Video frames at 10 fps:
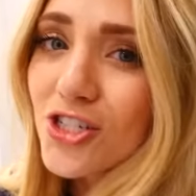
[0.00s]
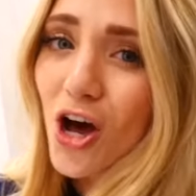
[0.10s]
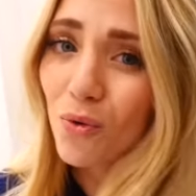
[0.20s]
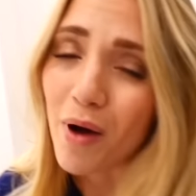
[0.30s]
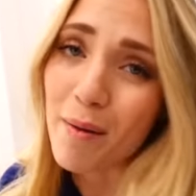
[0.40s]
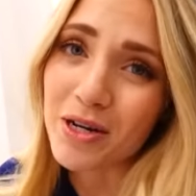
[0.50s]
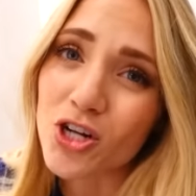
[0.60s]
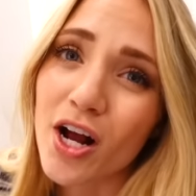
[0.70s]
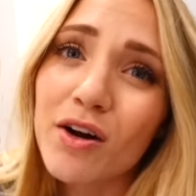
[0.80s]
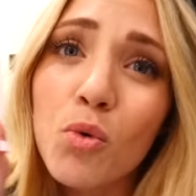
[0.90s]
So I'm gonna
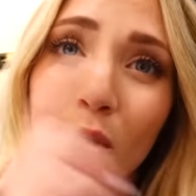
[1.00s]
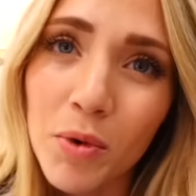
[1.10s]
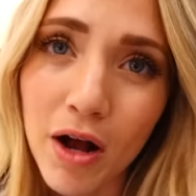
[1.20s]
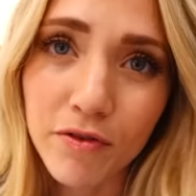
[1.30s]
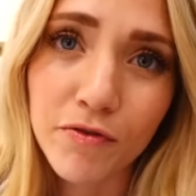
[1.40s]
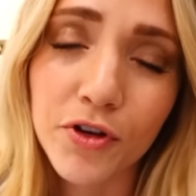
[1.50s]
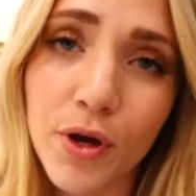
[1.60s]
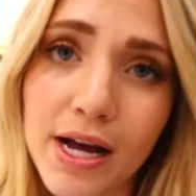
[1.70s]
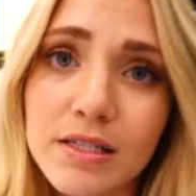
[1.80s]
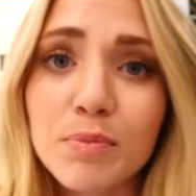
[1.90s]
try on one more outfit for you
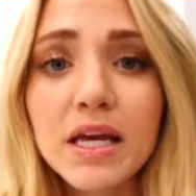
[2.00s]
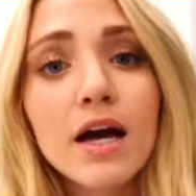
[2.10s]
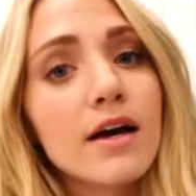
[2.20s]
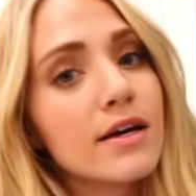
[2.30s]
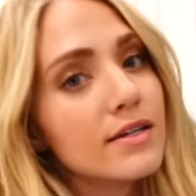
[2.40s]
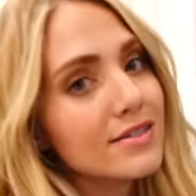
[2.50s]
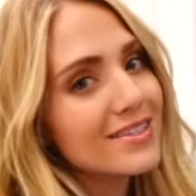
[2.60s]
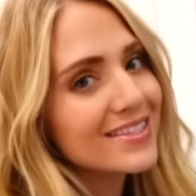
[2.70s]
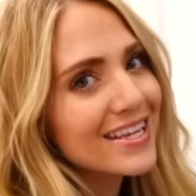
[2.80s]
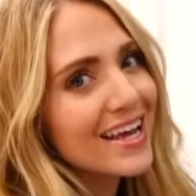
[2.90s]
guys
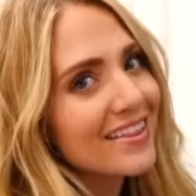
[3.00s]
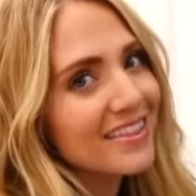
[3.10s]
because